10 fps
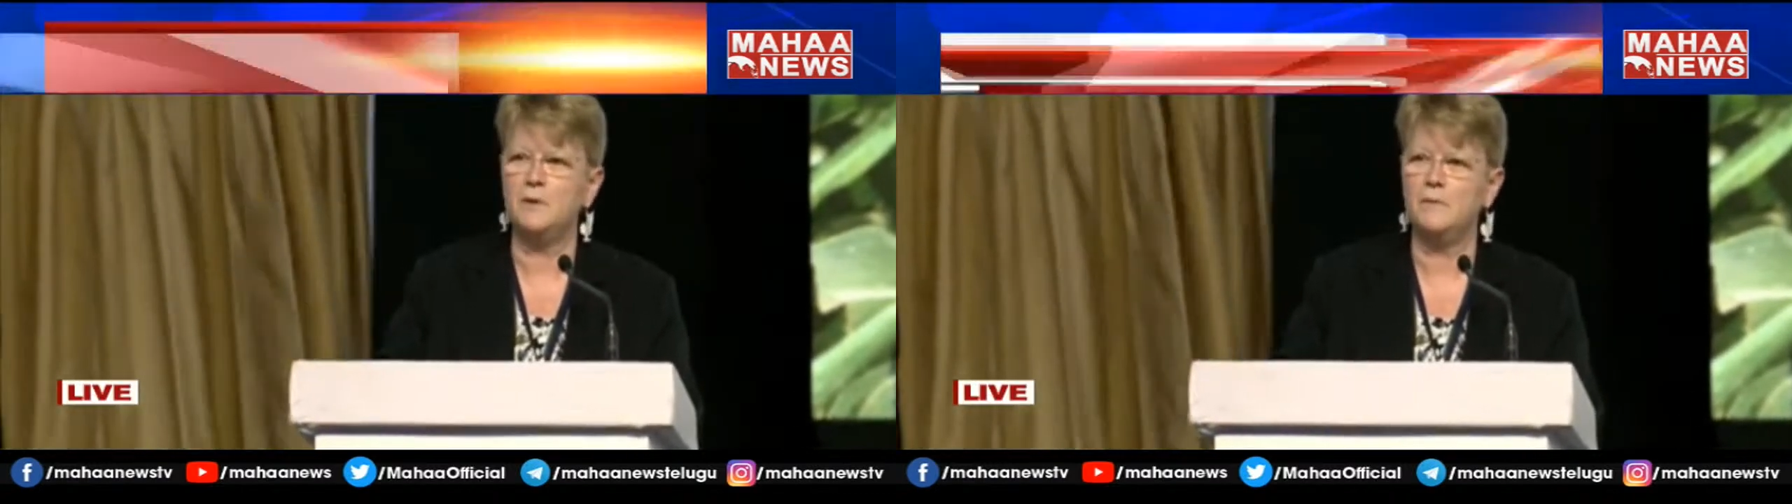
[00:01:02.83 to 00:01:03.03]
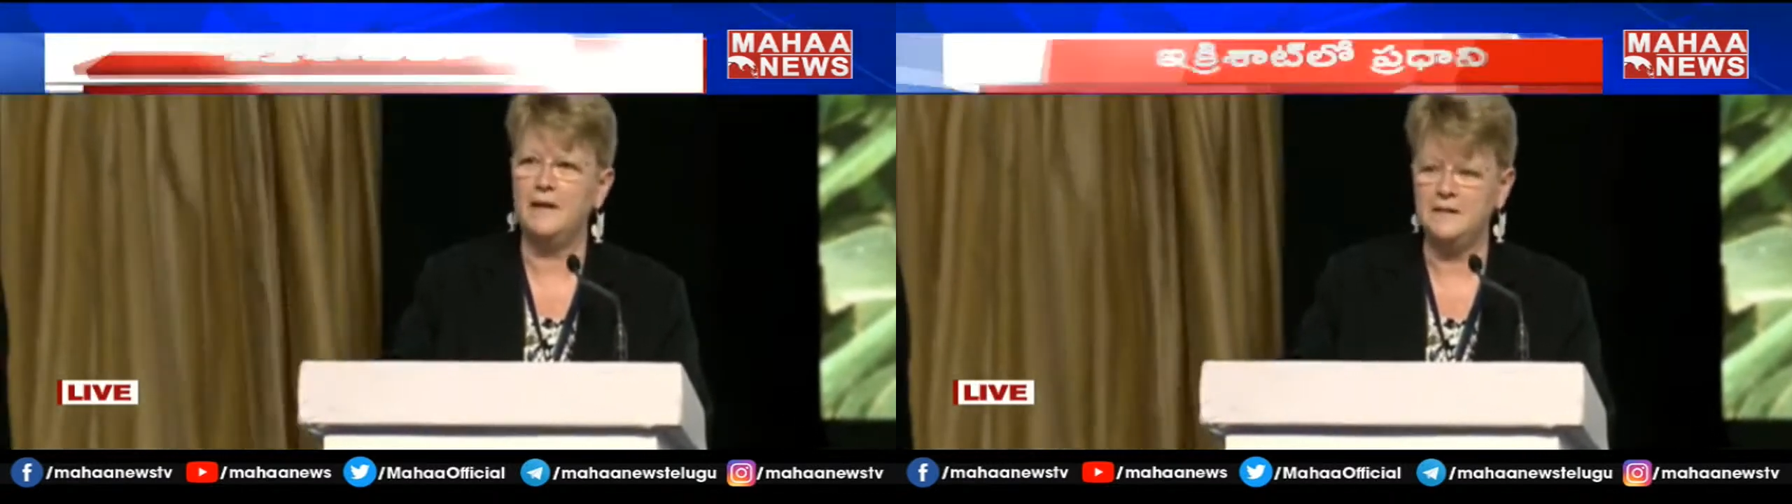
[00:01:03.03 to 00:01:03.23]

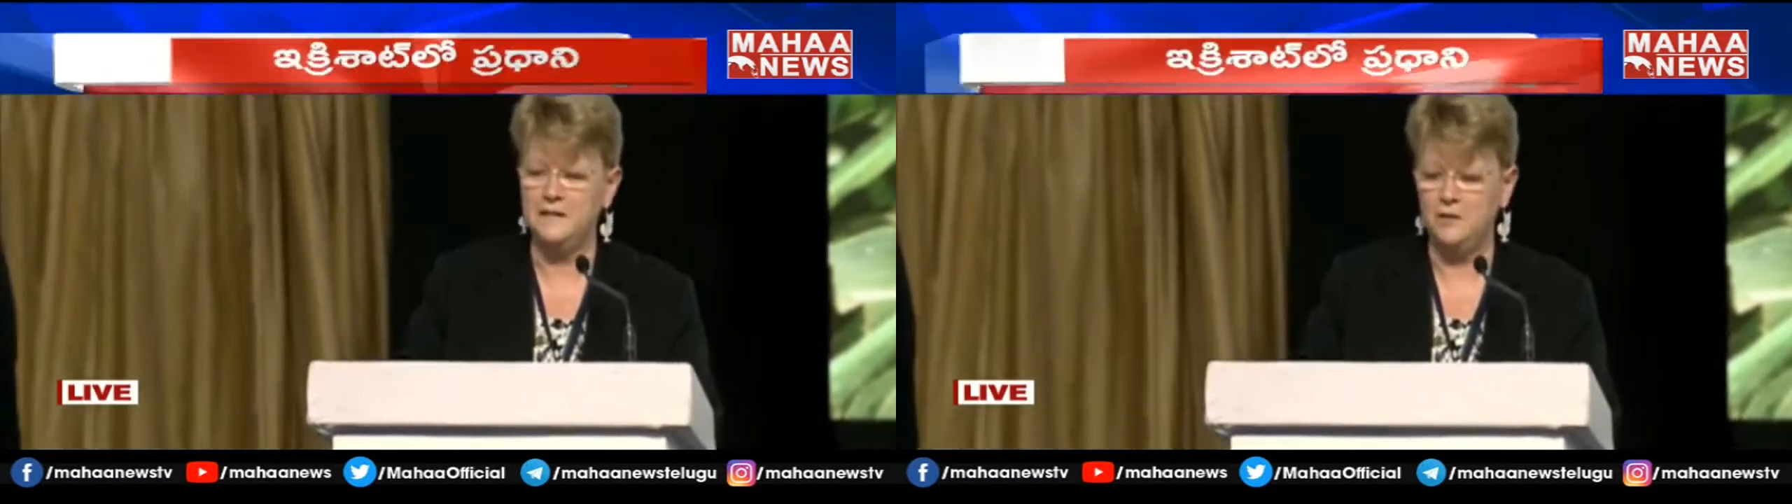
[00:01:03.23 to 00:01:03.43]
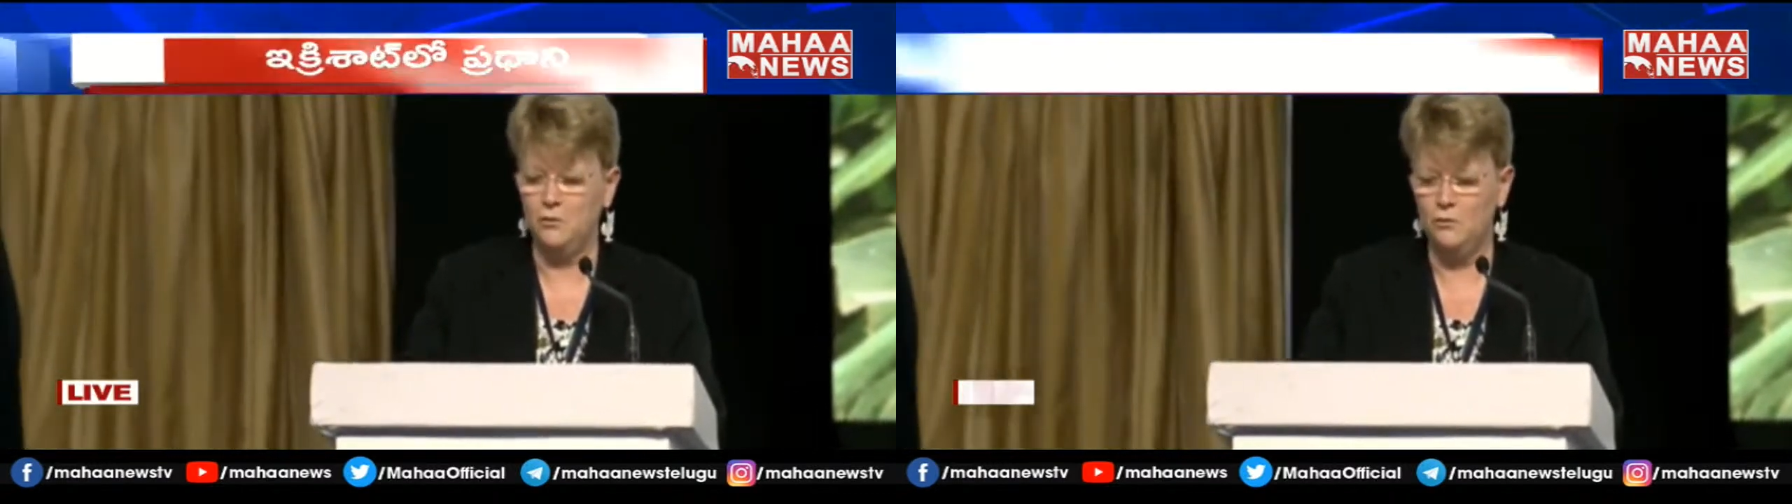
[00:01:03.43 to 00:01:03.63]

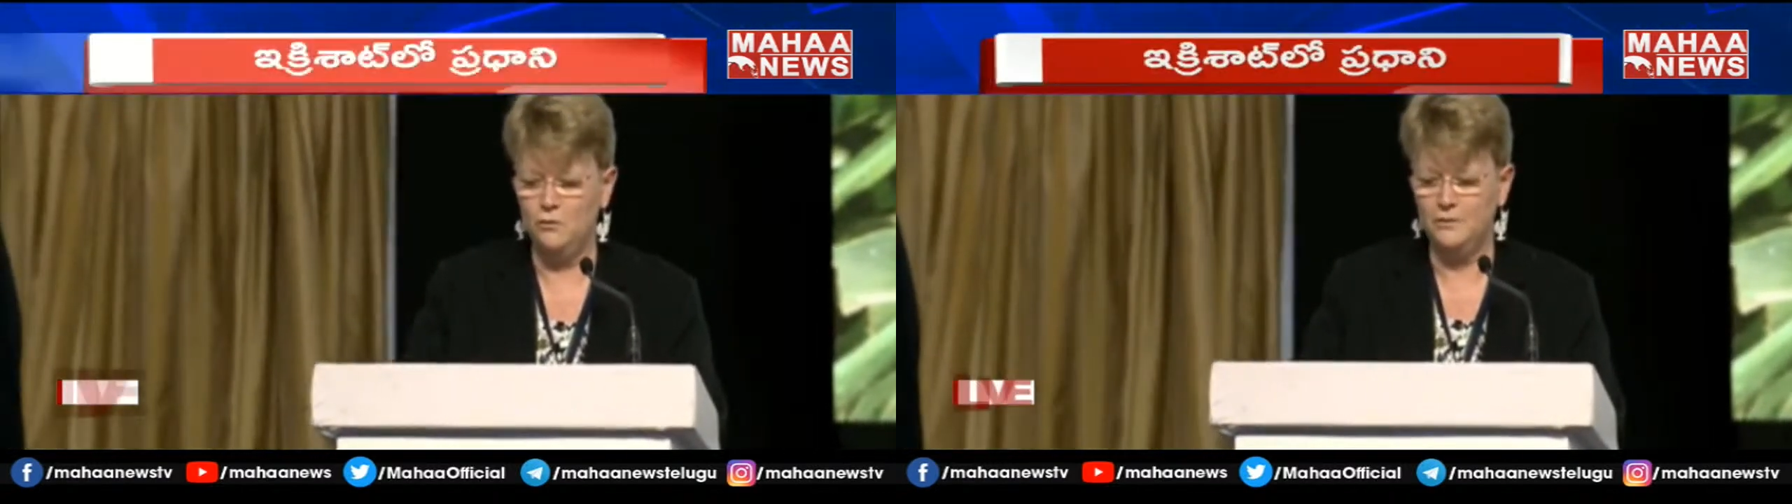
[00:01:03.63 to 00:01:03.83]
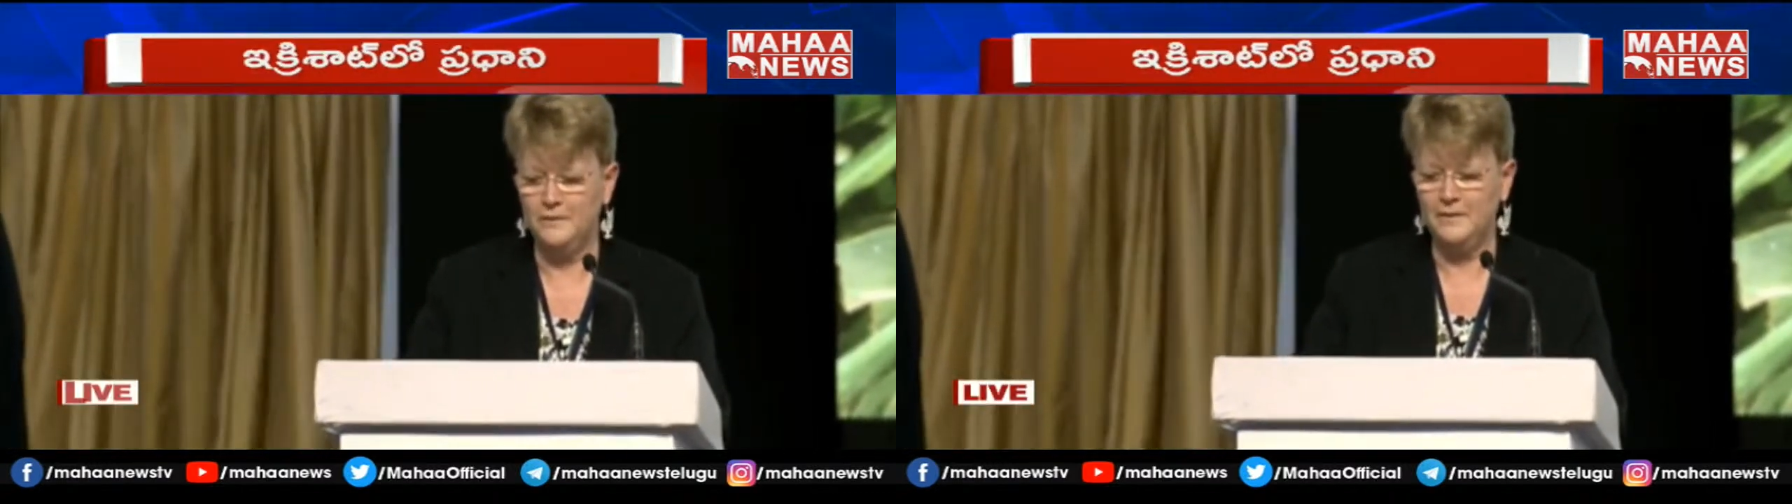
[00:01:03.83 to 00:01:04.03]
Diplomatic
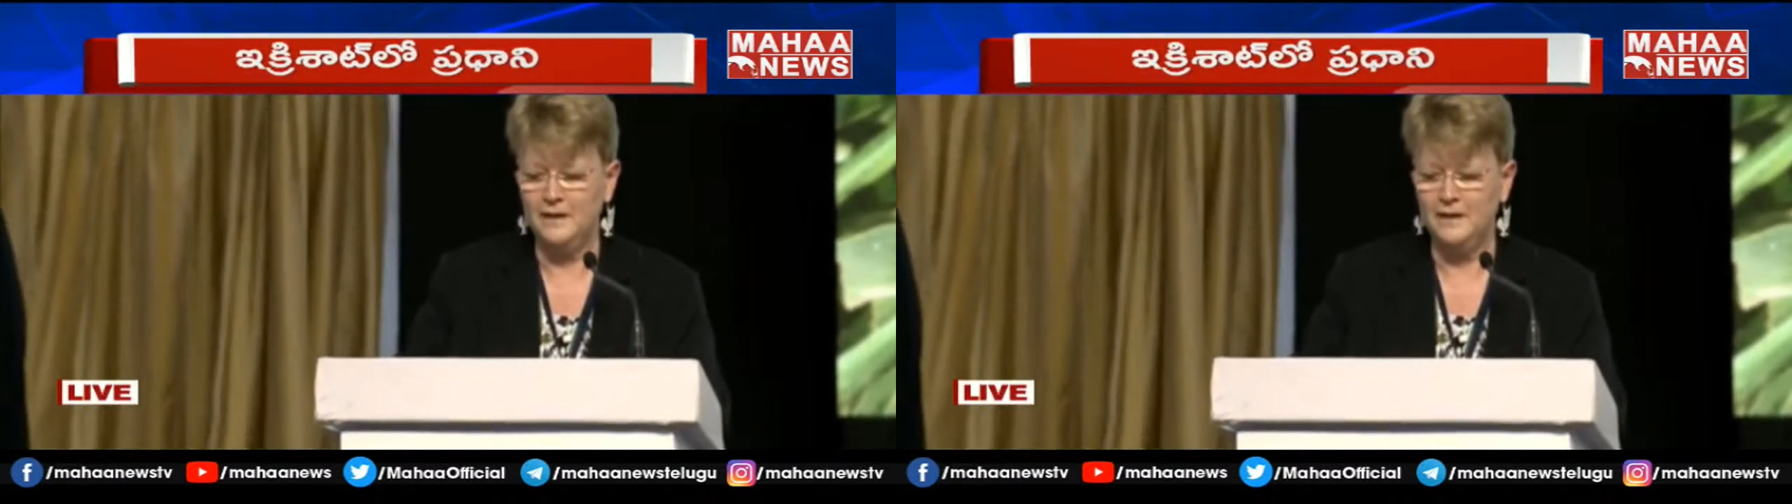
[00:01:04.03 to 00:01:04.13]
Corps